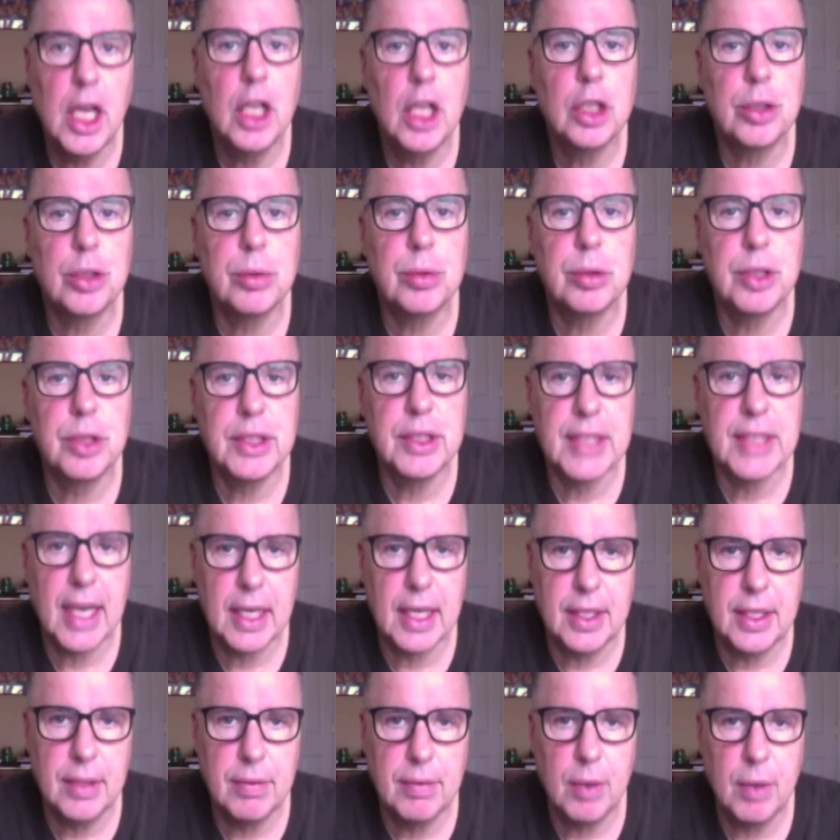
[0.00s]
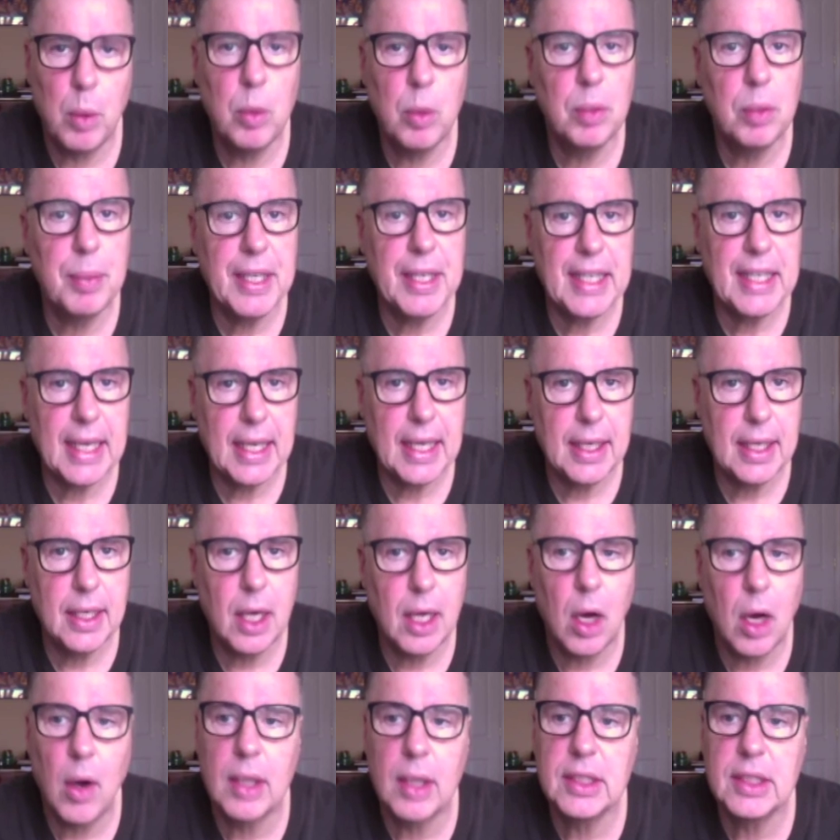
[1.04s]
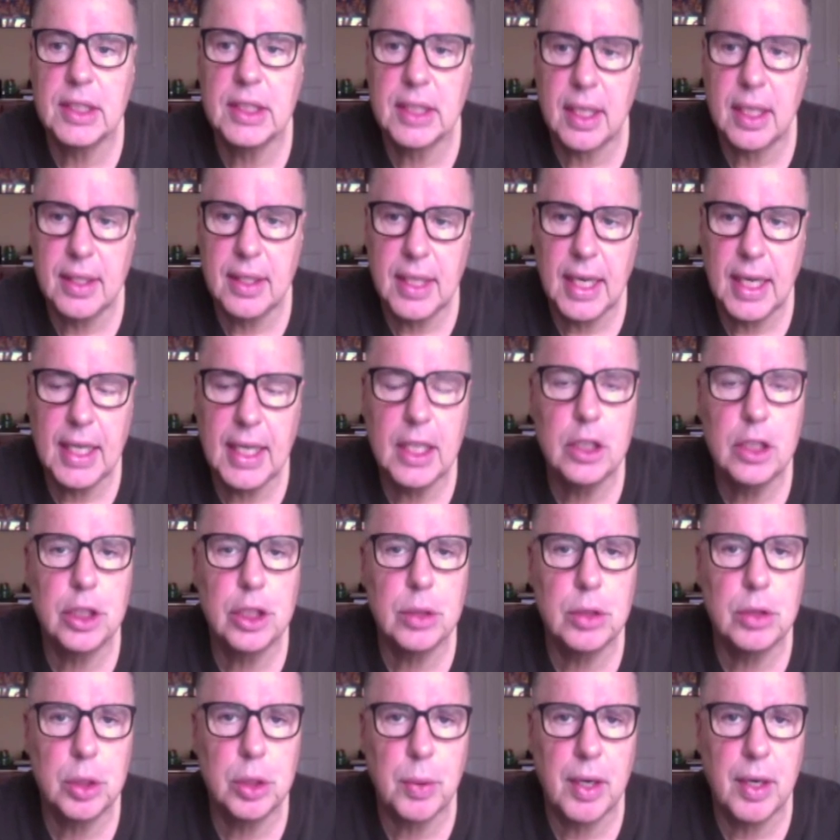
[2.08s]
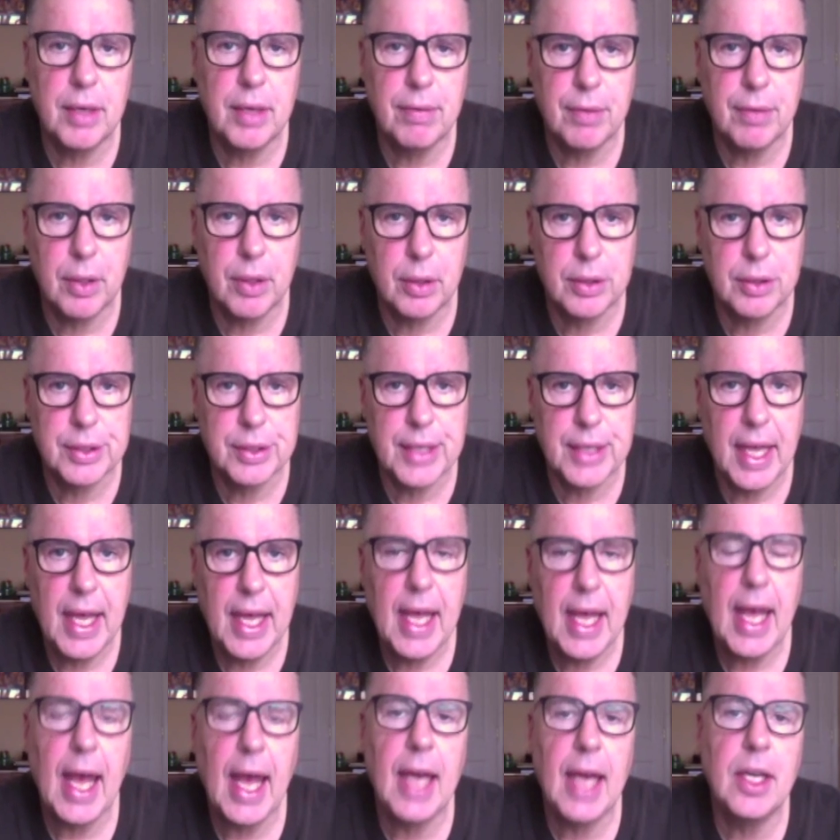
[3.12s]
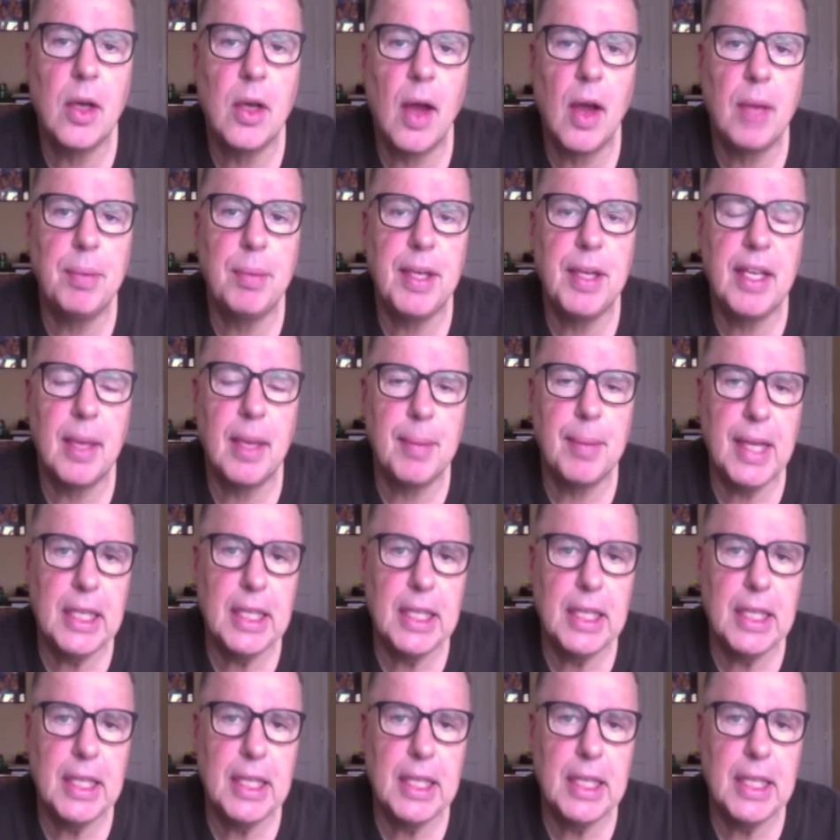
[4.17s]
True Detective, will begin on Sunday, June 21st and 9 p.m.